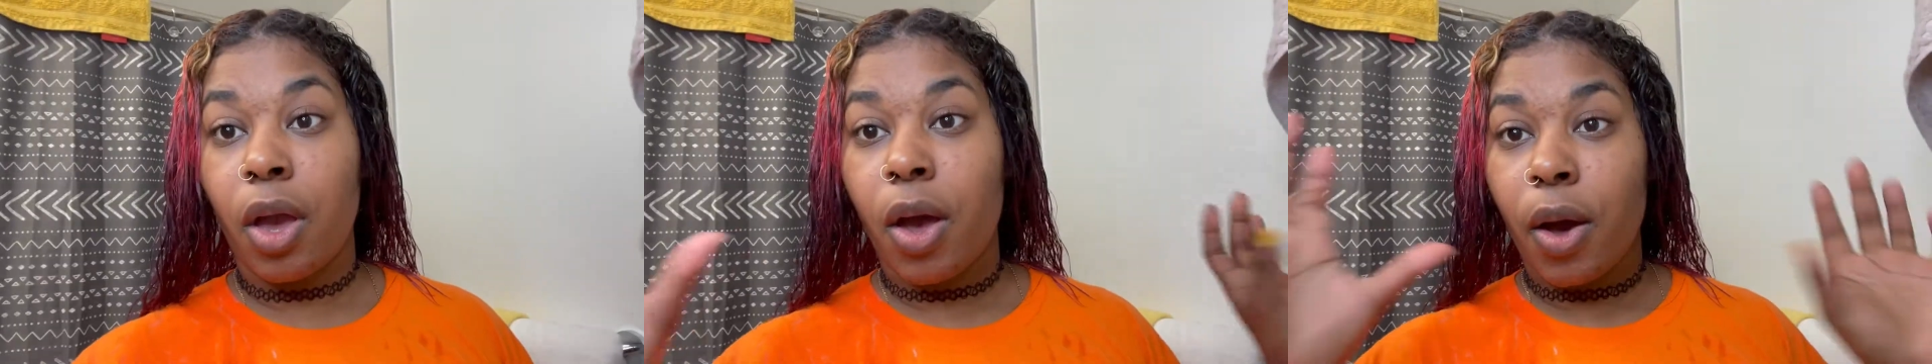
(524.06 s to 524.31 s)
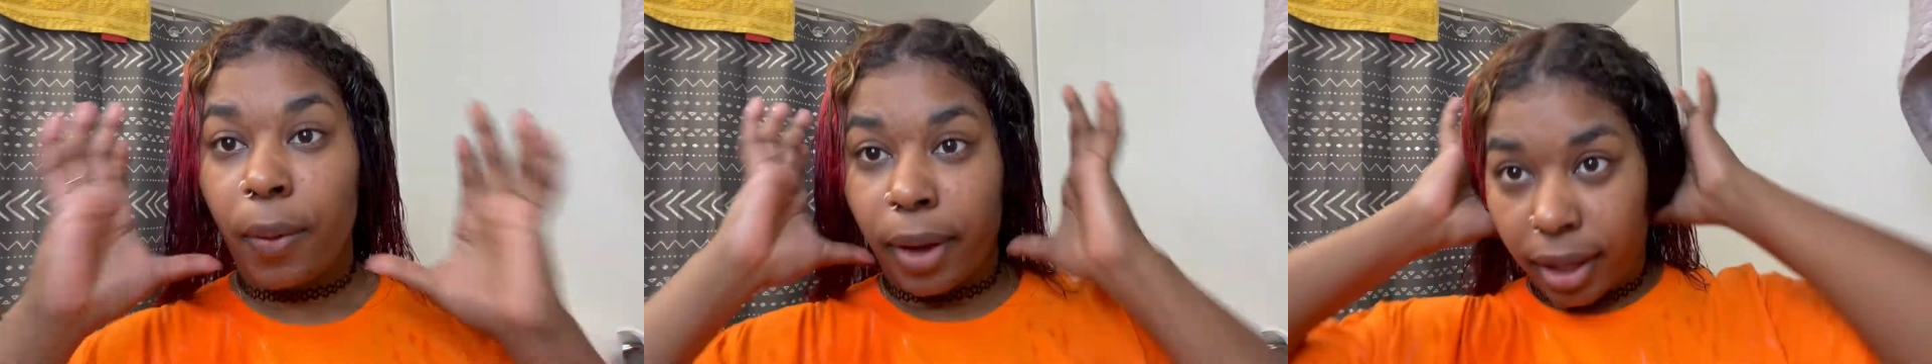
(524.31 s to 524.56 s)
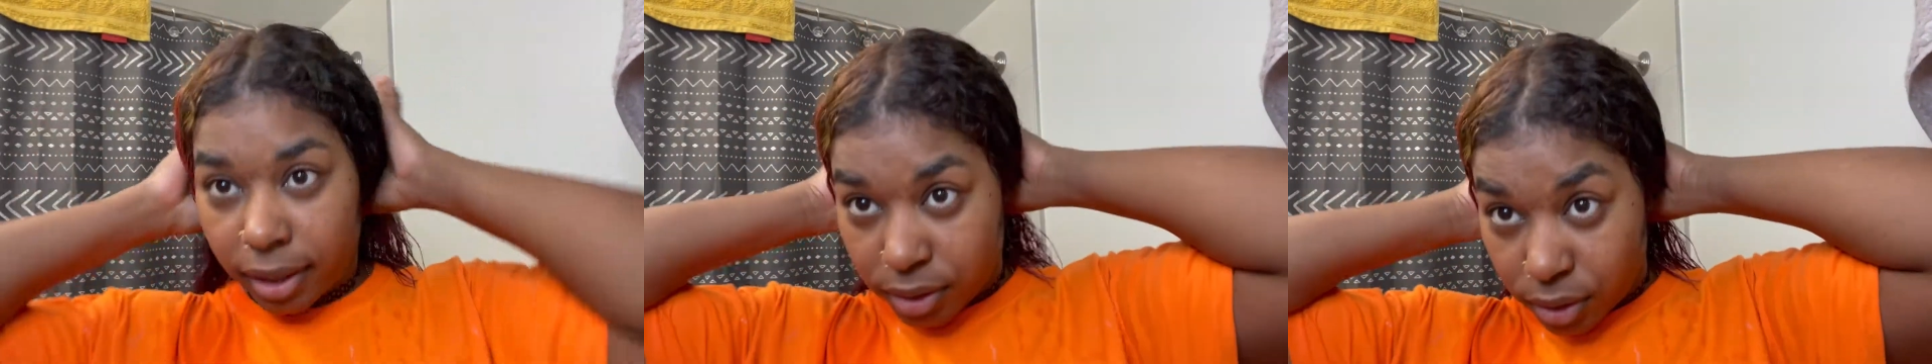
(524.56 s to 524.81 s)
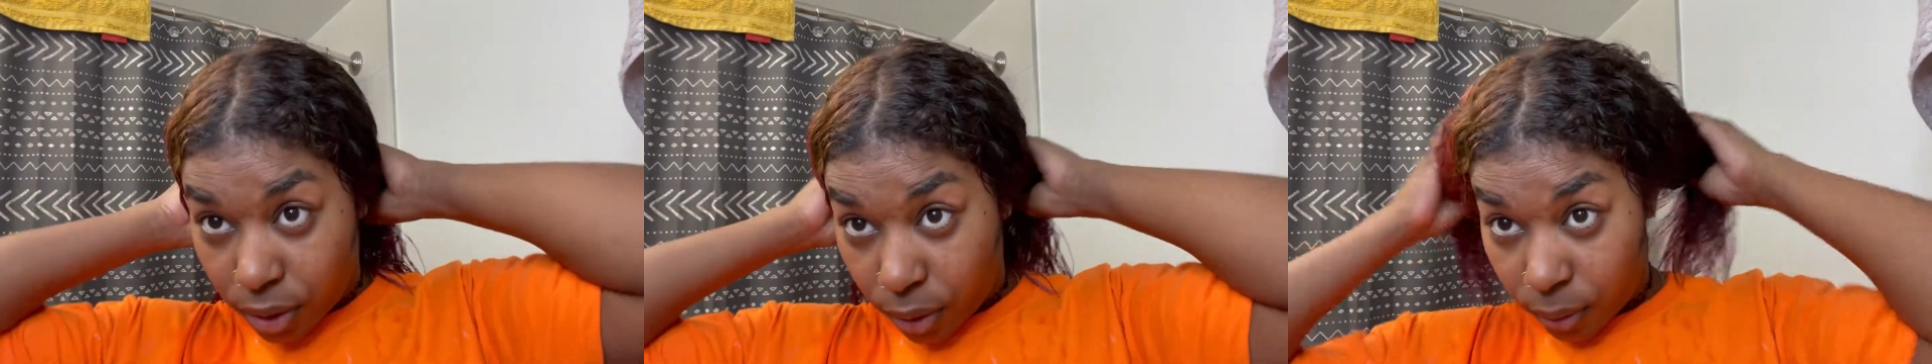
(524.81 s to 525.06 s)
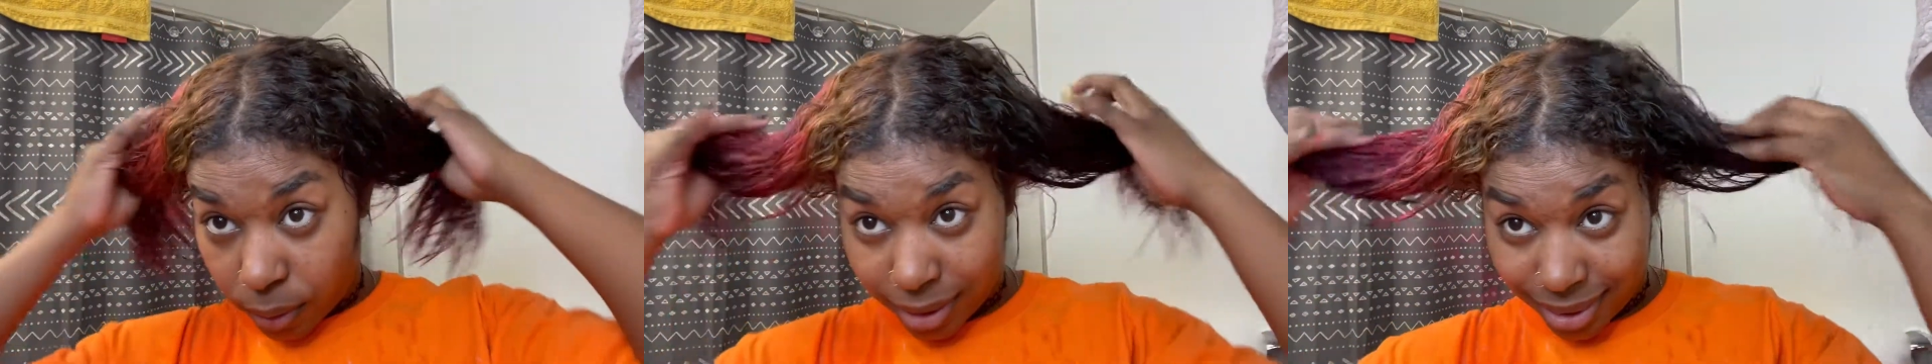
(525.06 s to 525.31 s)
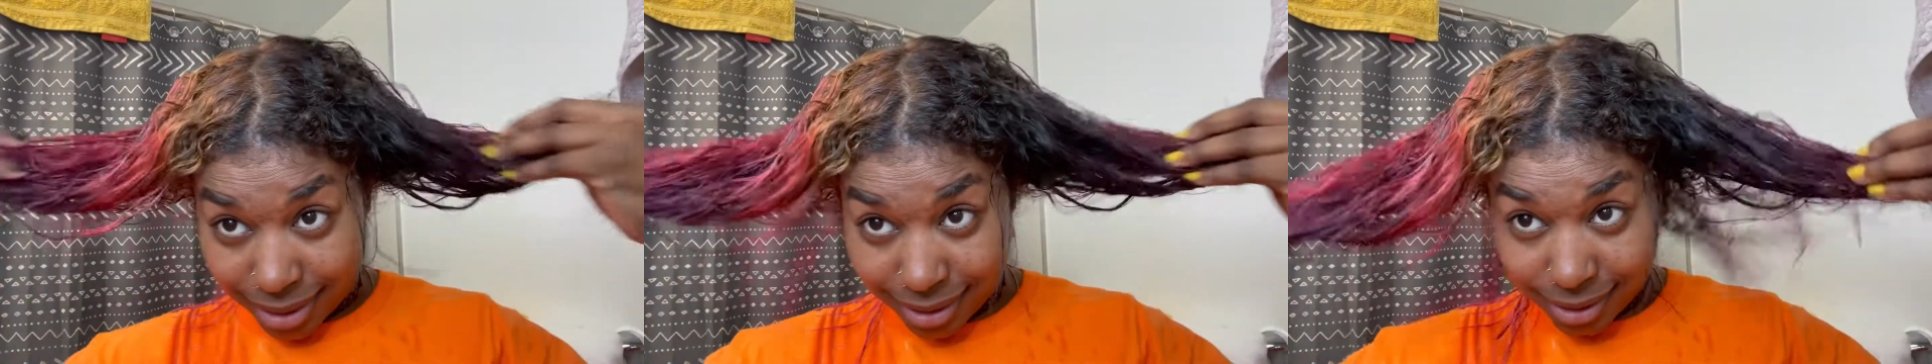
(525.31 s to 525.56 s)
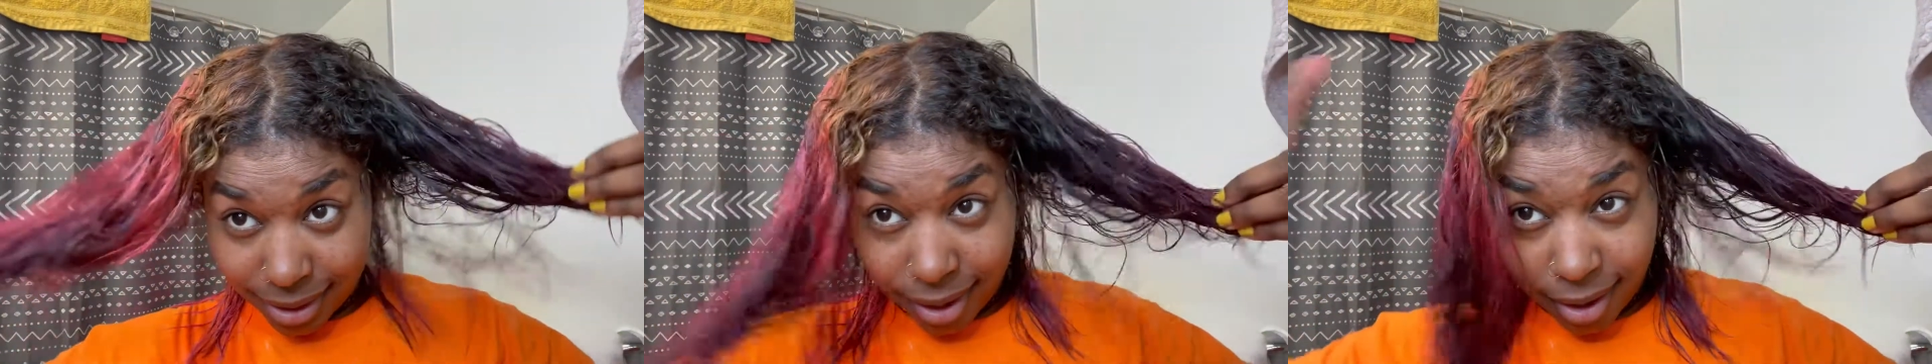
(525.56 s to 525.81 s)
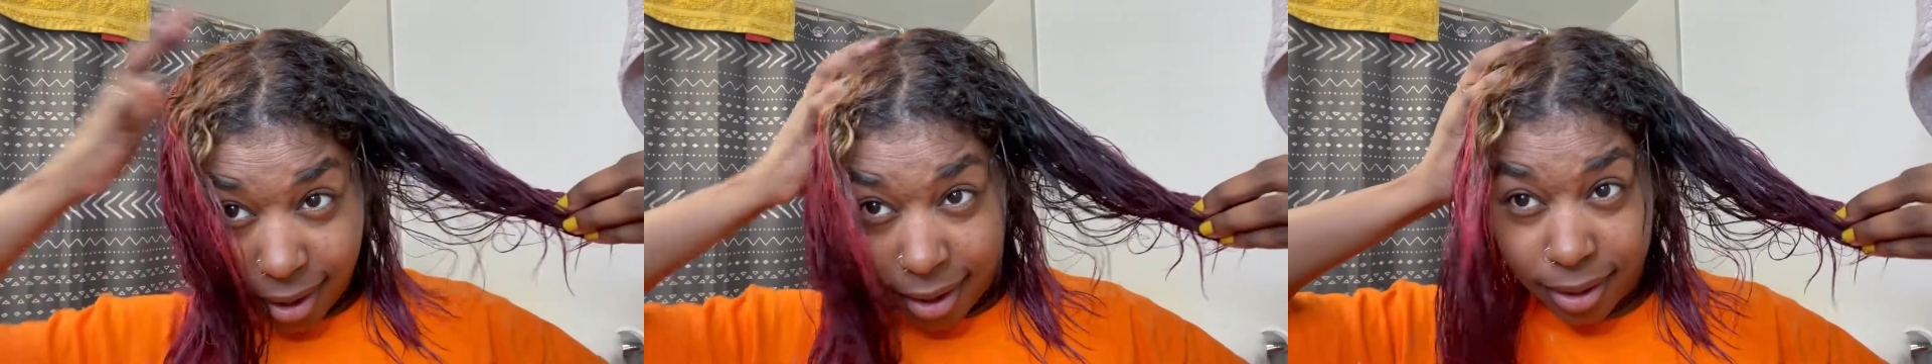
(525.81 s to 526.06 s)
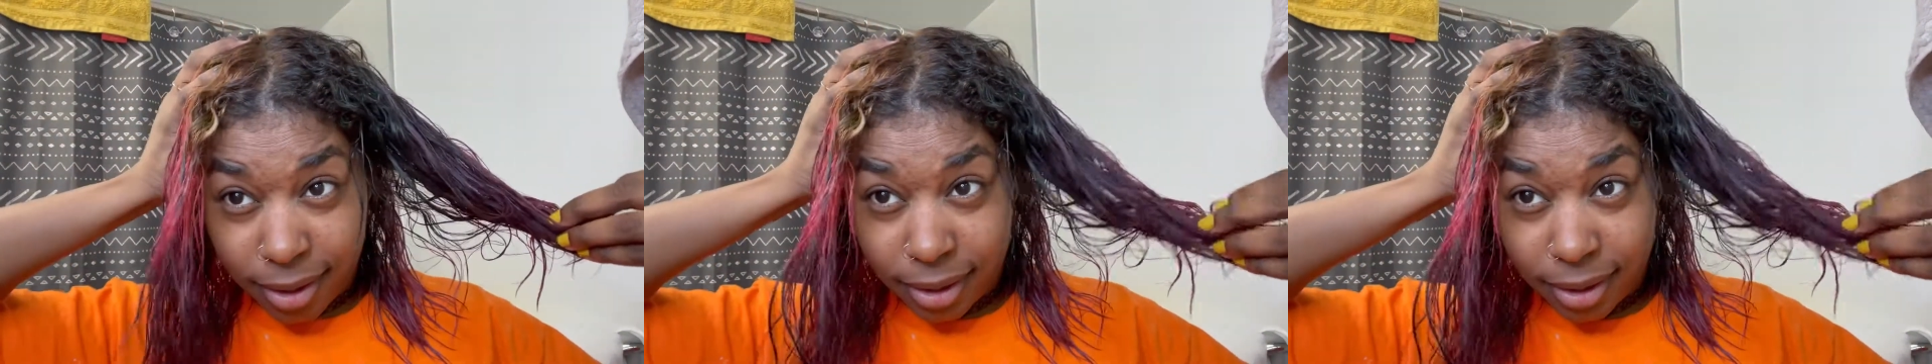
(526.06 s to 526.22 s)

Okay, so this side